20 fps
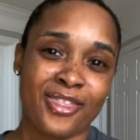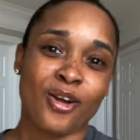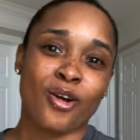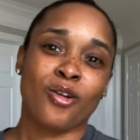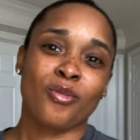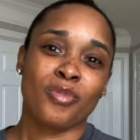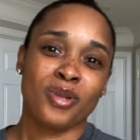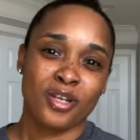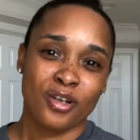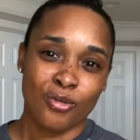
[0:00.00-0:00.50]
it'd
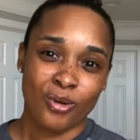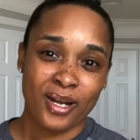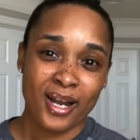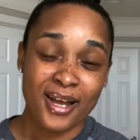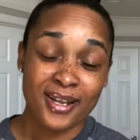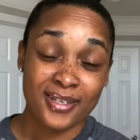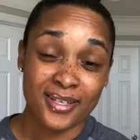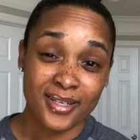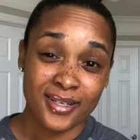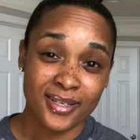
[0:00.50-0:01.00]
be a great
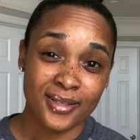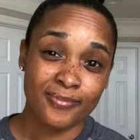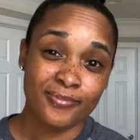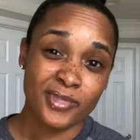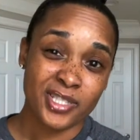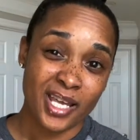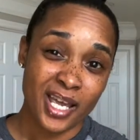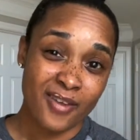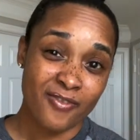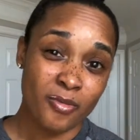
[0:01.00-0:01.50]
idea to
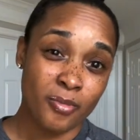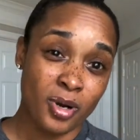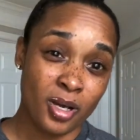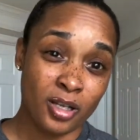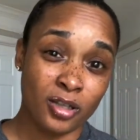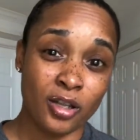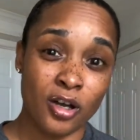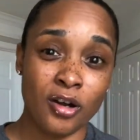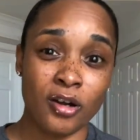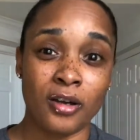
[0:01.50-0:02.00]
have a
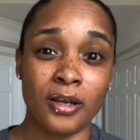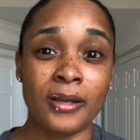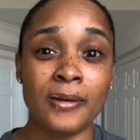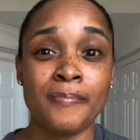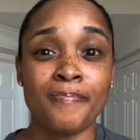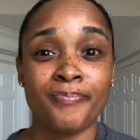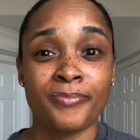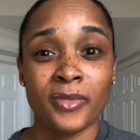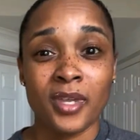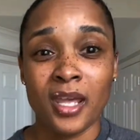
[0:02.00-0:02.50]
monologue
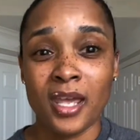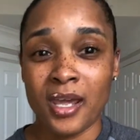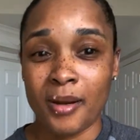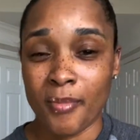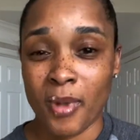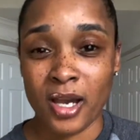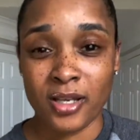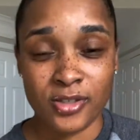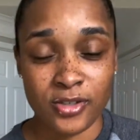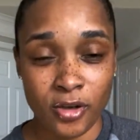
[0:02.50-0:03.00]
in
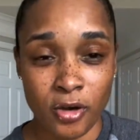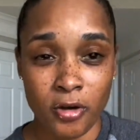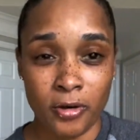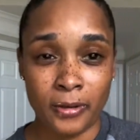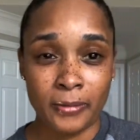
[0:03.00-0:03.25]
my song.